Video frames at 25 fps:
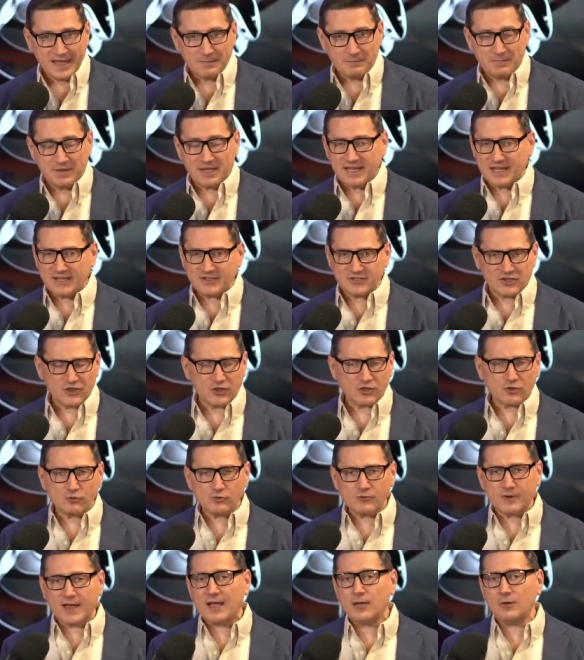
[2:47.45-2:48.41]
Because
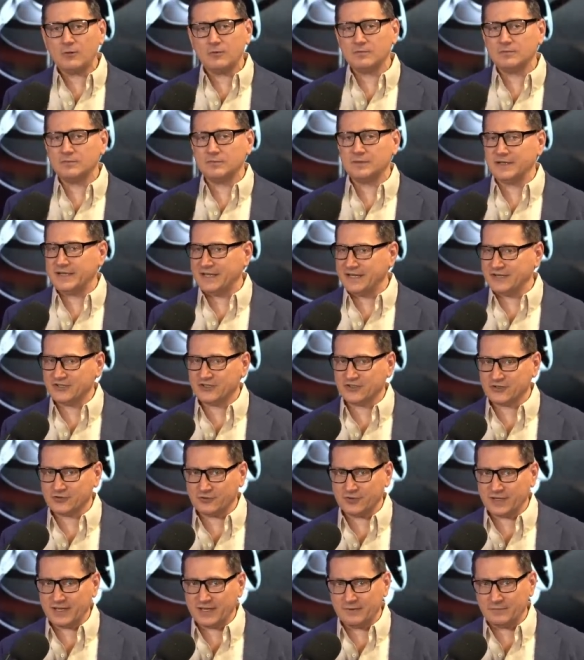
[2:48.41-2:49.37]
throughout
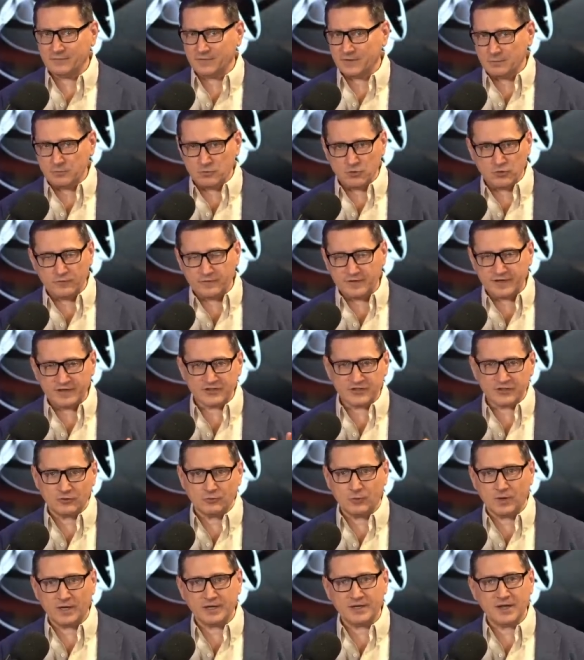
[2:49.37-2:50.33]
history of the movies
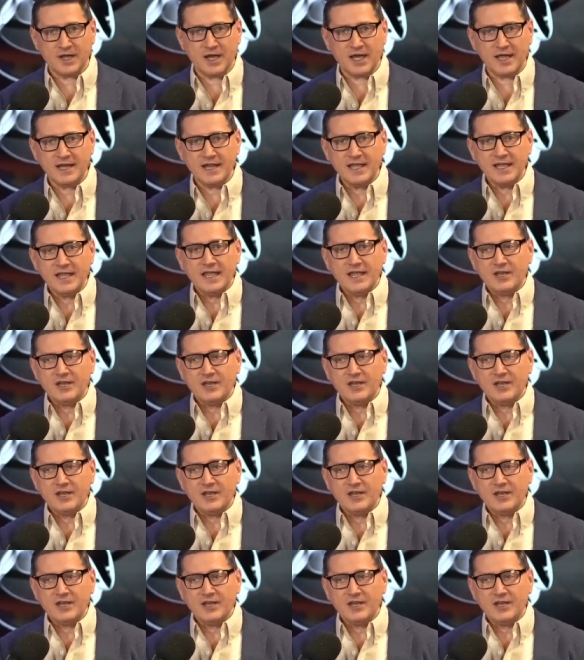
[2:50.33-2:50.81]
and whatnot,